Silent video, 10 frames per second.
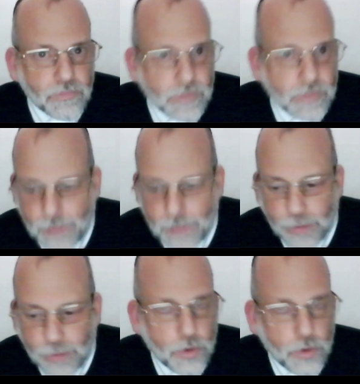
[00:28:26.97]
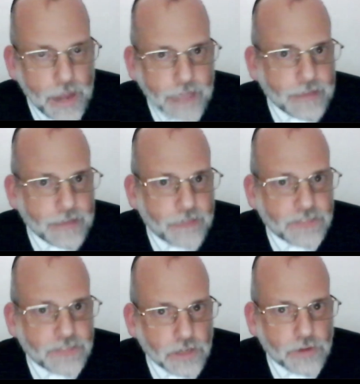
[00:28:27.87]
they procreate, they have
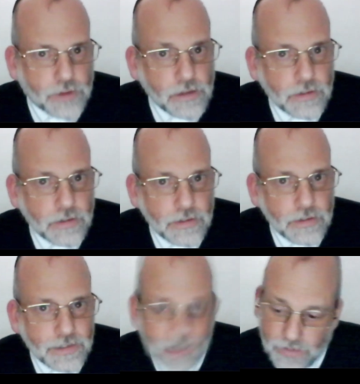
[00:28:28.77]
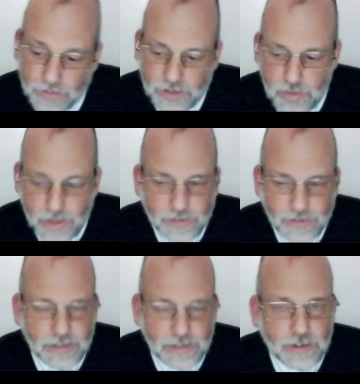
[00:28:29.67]
children. I mean, it could be,
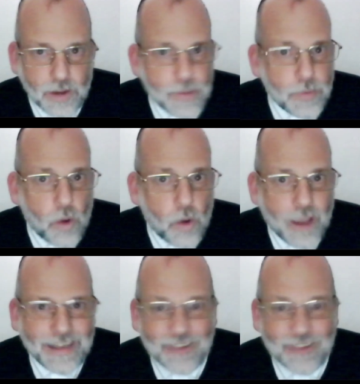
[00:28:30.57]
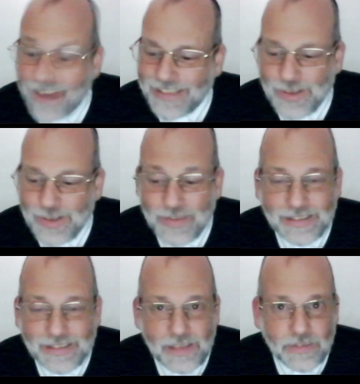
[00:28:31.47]
see a lot of people walking around, they could be
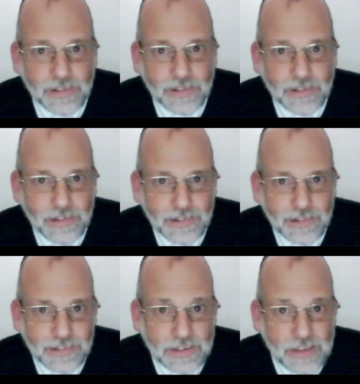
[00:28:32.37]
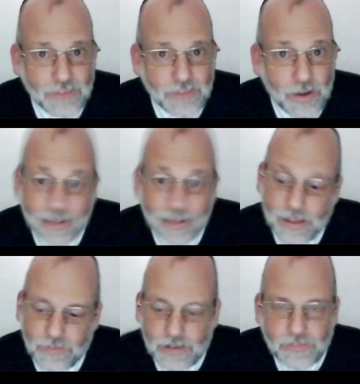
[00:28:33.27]
demons. You have no
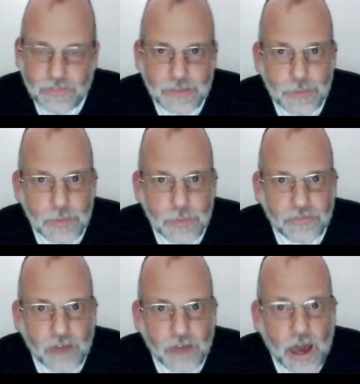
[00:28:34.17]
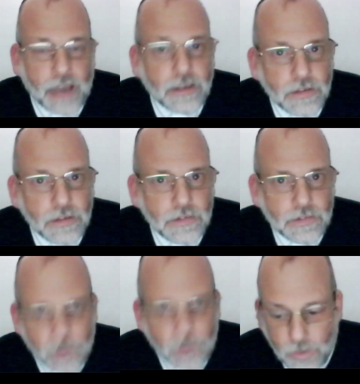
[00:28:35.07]
idea. I mean, never seen people fly
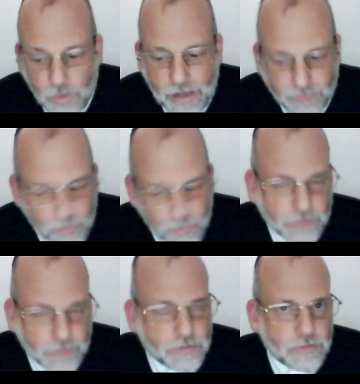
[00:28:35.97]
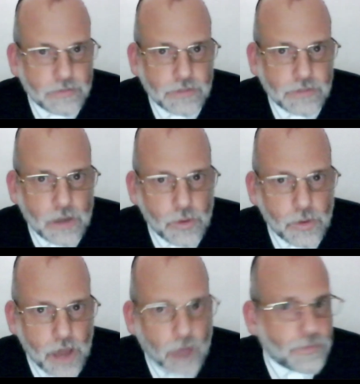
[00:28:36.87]
or whatever, but,
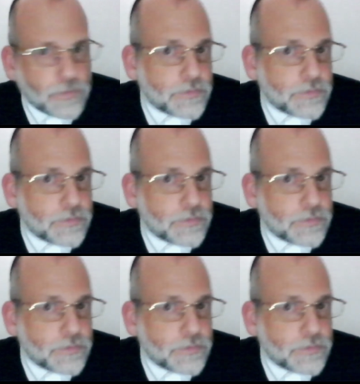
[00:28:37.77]
who knows?